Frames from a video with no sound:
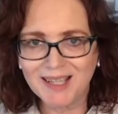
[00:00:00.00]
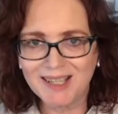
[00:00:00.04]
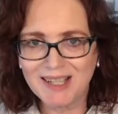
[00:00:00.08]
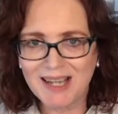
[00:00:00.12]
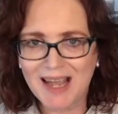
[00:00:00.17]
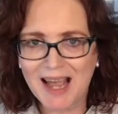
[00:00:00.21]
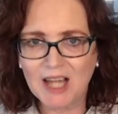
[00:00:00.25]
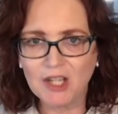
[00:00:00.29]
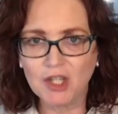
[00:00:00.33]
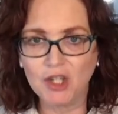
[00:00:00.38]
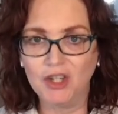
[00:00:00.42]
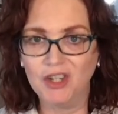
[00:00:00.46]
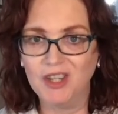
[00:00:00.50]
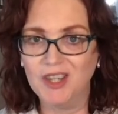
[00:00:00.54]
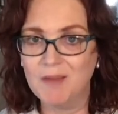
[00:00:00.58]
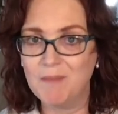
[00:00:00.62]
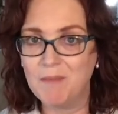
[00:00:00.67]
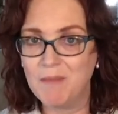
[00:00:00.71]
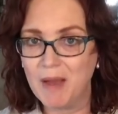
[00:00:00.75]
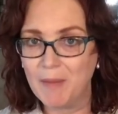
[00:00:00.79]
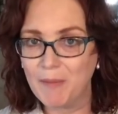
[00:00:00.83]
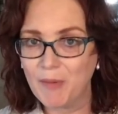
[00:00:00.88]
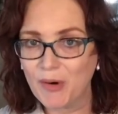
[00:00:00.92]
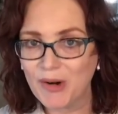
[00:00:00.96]
attached to the
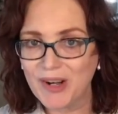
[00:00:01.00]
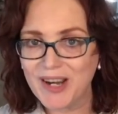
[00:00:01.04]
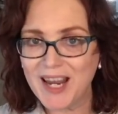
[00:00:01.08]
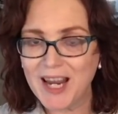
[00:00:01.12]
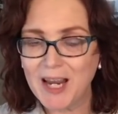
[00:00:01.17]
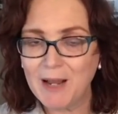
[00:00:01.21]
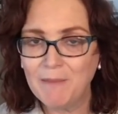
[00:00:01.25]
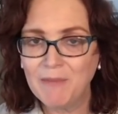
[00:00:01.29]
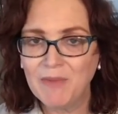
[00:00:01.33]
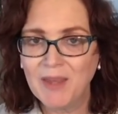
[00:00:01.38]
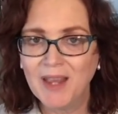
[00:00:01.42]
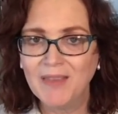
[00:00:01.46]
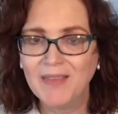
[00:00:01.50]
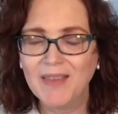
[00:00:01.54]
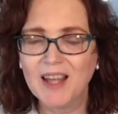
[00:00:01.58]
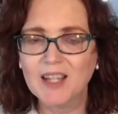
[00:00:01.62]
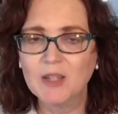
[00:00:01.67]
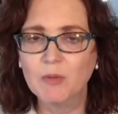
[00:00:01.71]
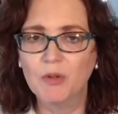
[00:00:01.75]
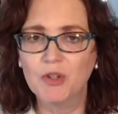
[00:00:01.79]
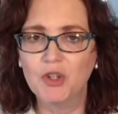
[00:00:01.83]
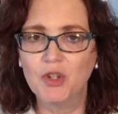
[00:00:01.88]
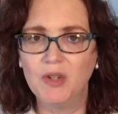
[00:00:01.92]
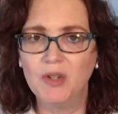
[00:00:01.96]
memory,
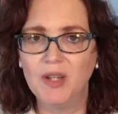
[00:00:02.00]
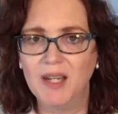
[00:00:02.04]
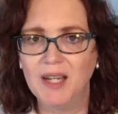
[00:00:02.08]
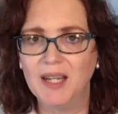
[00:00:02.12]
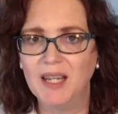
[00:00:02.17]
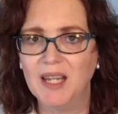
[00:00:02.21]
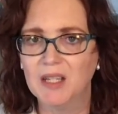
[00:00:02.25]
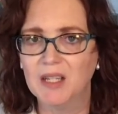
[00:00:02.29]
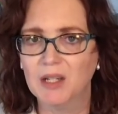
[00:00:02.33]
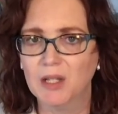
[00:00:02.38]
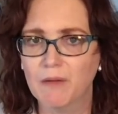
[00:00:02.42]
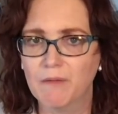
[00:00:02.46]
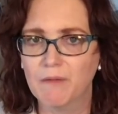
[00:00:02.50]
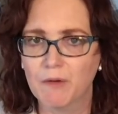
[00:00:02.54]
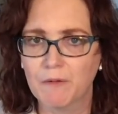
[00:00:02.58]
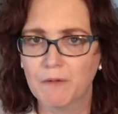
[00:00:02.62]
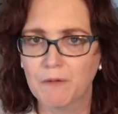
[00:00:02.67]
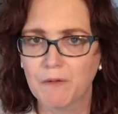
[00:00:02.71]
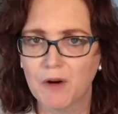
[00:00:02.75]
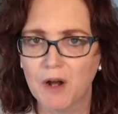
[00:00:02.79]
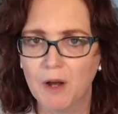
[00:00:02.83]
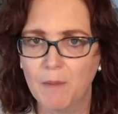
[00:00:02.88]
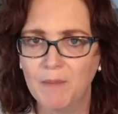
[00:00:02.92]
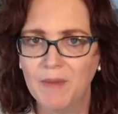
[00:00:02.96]
that's what you need to get delivered
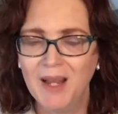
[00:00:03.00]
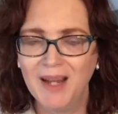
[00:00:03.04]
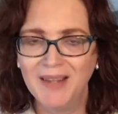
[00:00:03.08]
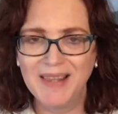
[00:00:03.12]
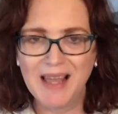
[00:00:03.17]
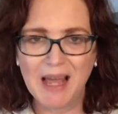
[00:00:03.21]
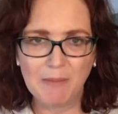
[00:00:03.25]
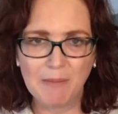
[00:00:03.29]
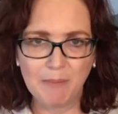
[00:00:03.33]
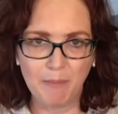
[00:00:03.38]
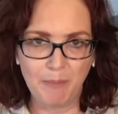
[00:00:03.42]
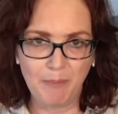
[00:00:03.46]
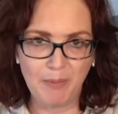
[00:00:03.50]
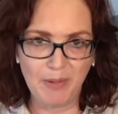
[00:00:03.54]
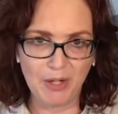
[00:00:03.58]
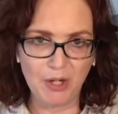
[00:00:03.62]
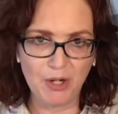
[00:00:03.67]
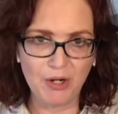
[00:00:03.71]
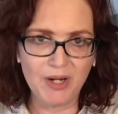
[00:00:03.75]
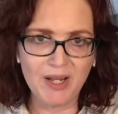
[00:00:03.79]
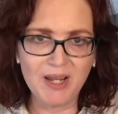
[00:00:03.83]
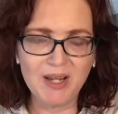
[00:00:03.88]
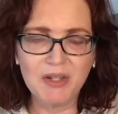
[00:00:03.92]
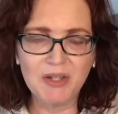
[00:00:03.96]
from. That
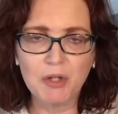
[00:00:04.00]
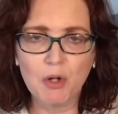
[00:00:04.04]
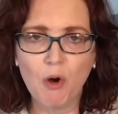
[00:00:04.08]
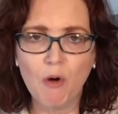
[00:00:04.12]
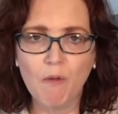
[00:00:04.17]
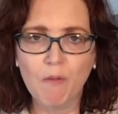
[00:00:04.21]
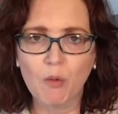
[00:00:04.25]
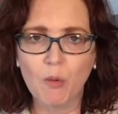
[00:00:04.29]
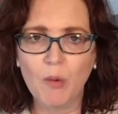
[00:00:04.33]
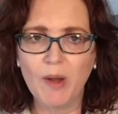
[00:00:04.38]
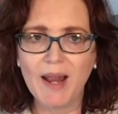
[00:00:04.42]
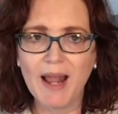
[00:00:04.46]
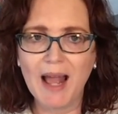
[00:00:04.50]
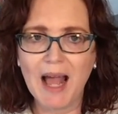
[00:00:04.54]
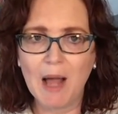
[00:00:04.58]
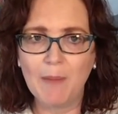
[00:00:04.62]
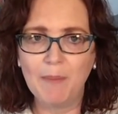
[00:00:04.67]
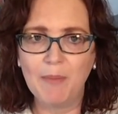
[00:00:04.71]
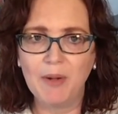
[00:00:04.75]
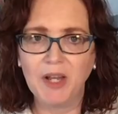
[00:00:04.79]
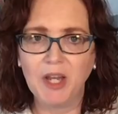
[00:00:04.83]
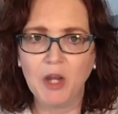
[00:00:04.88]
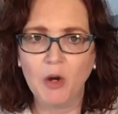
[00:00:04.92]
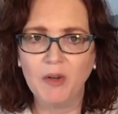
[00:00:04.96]
bitterness over what
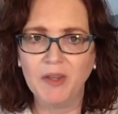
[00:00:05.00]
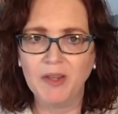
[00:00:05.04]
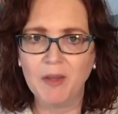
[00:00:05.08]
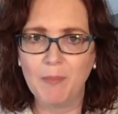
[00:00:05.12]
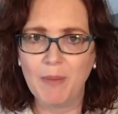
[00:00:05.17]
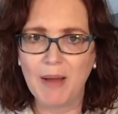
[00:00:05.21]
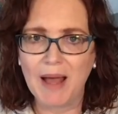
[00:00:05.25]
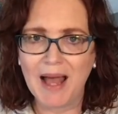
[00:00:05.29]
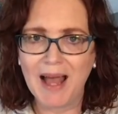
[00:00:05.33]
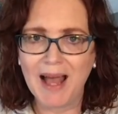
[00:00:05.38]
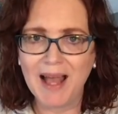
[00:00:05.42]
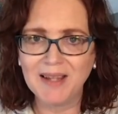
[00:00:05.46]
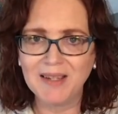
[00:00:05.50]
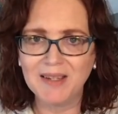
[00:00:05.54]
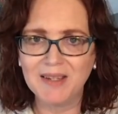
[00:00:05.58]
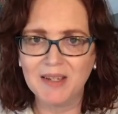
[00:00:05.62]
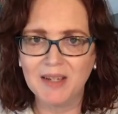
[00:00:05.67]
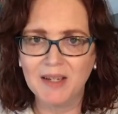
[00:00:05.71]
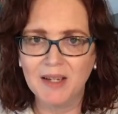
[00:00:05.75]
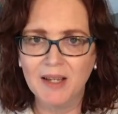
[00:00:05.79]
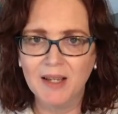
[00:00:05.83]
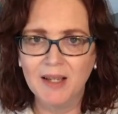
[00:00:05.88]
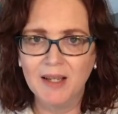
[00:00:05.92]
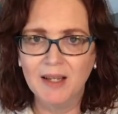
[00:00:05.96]
happened to you in the past,
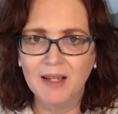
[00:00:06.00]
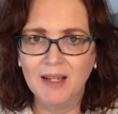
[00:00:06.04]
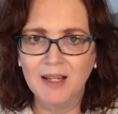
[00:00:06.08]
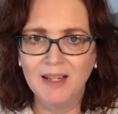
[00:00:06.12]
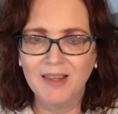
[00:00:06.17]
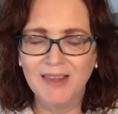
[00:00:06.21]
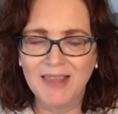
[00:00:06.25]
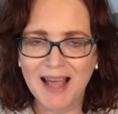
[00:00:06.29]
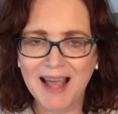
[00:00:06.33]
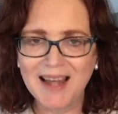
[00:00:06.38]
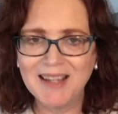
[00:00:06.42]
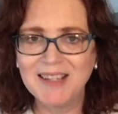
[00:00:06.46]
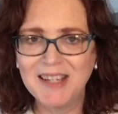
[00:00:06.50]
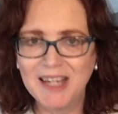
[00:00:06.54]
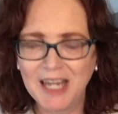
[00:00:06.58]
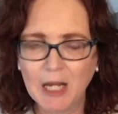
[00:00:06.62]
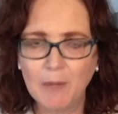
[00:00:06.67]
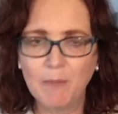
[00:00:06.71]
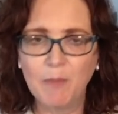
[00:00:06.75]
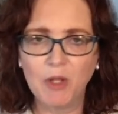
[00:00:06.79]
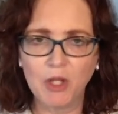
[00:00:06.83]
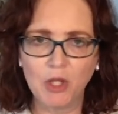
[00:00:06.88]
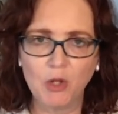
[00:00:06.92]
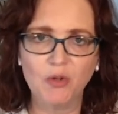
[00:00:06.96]
that's
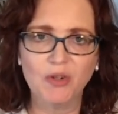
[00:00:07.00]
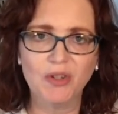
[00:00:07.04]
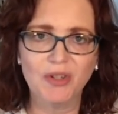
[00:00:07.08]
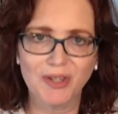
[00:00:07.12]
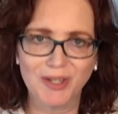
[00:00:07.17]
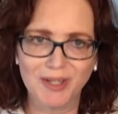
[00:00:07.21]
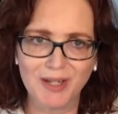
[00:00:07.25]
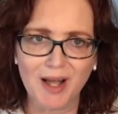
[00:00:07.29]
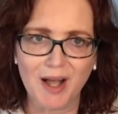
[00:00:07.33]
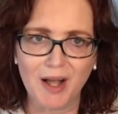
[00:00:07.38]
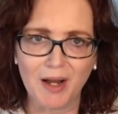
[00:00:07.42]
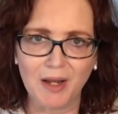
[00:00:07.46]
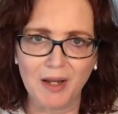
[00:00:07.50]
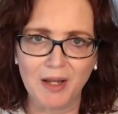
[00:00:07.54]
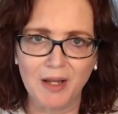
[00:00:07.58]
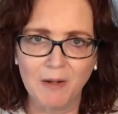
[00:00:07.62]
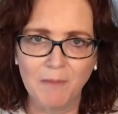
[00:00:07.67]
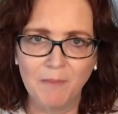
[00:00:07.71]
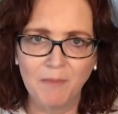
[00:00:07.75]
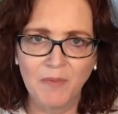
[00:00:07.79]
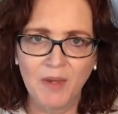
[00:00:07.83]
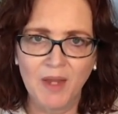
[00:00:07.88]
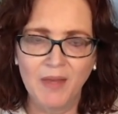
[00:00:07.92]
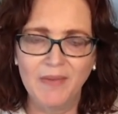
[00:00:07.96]
keeping you stuck.
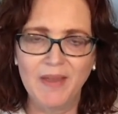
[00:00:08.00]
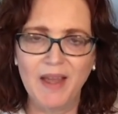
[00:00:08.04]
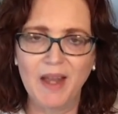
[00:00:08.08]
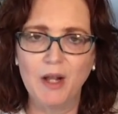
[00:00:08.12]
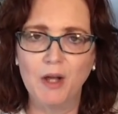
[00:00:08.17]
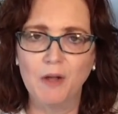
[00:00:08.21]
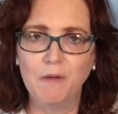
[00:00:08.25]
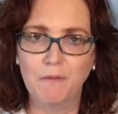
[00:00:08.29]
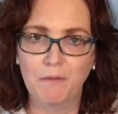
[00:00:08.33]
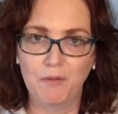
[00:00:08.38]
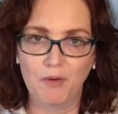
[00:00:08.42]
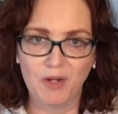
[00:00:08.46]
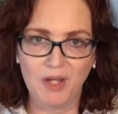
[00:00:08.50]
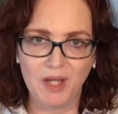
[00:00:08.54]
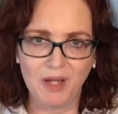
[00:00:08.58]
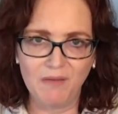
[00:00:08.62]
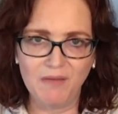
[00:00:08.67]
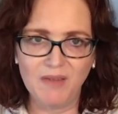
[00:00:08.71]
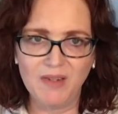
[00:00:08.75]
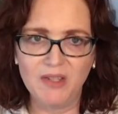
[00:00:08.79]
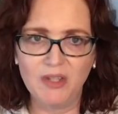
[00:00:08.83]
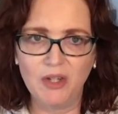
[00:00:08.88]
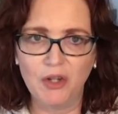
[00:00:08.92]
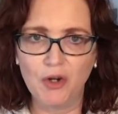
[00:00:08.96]
That
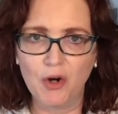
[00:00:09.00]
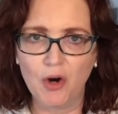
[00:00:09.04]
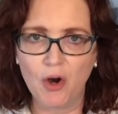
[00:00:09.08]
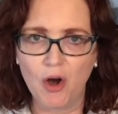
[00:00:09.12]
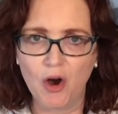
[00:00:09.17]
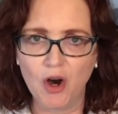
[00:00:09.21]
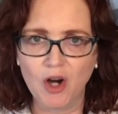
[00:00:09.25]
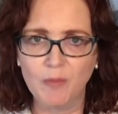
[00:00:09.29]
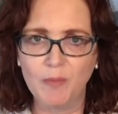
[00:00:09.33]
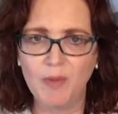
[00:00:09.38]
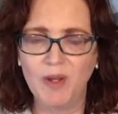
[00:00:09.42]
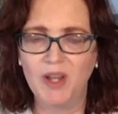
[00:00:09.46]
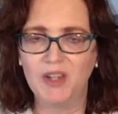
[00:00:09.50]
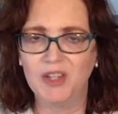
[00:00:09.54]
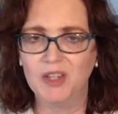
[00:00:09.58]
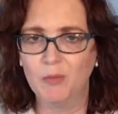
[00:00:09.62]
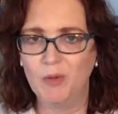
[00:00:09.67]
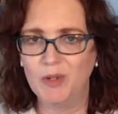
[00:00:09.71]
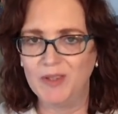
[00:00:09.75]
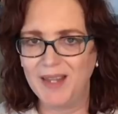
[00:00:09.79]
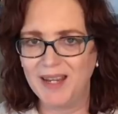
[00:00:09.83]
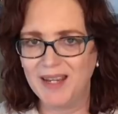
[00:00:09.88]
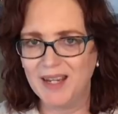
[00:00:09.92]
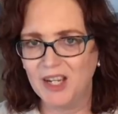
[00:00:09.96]
unforgiveness in your heart because
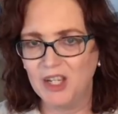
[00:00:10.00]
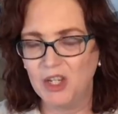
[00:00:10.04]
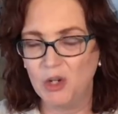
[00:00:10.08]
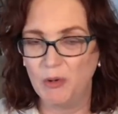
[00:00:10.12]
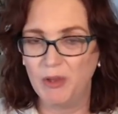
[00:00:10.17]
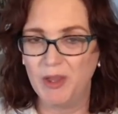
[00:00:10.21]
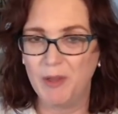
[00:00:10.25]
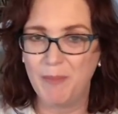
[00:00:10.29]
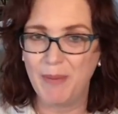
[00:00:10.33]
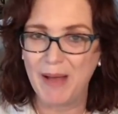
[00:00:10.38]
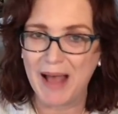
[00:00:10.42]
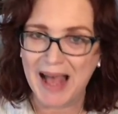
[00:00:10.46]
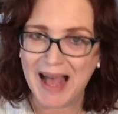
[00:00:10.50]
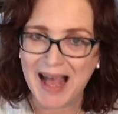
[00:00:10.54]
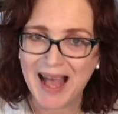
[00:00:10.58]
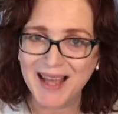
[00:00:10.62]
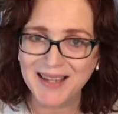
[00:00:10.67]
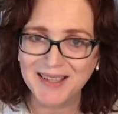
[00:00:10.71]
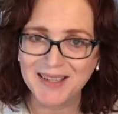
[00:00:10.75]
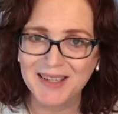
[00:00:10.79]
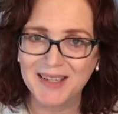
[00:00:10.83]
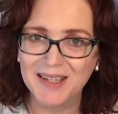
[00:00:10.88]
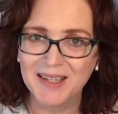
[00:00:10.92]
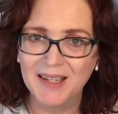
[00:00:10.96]
of what they did to you in the
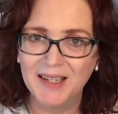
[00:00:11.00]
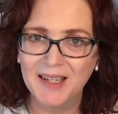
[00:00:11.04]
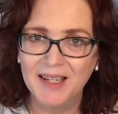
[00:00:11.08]
past,